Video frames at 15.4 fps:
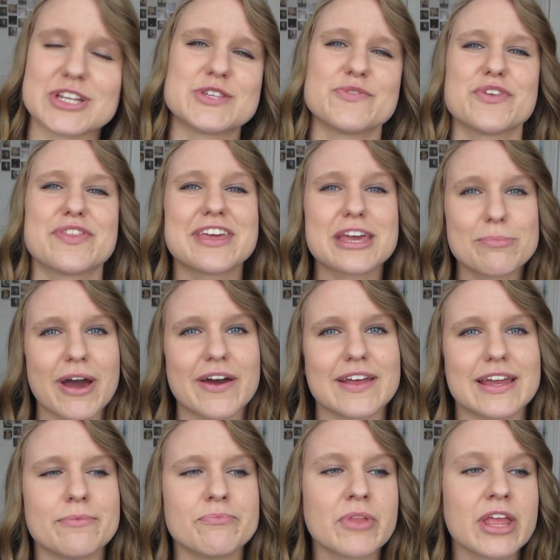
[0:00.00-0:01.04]
Because if you think about
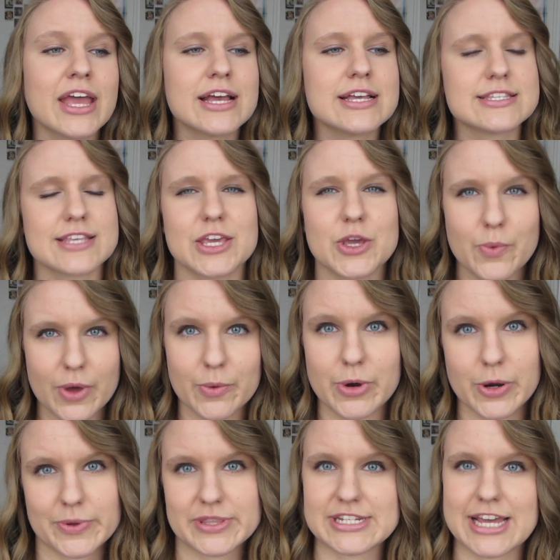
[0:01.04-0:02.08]
it, say you want to
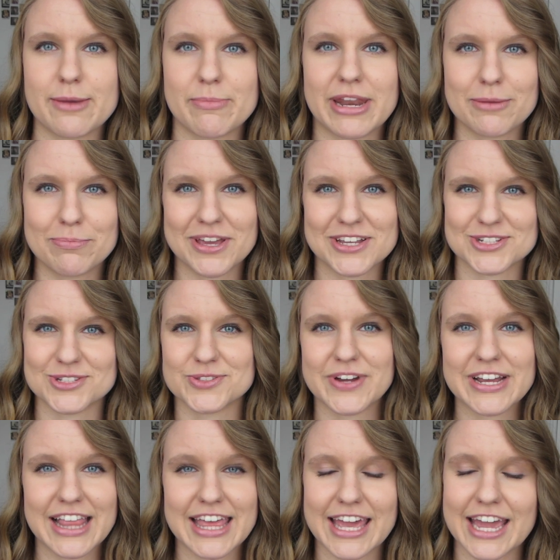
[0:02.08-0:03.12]
work with diabetic patients,
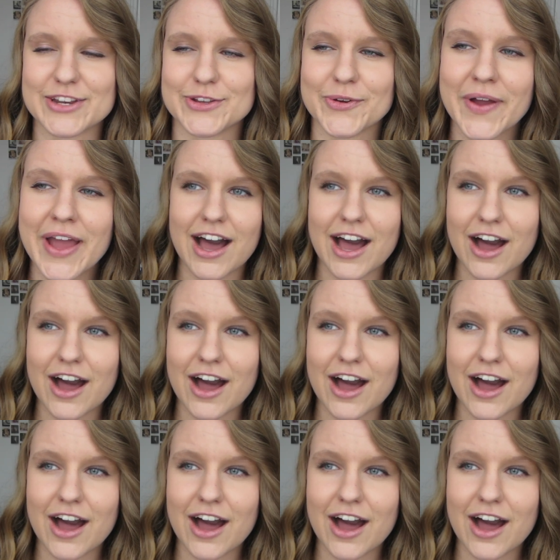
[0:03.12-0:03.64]
right, like I do.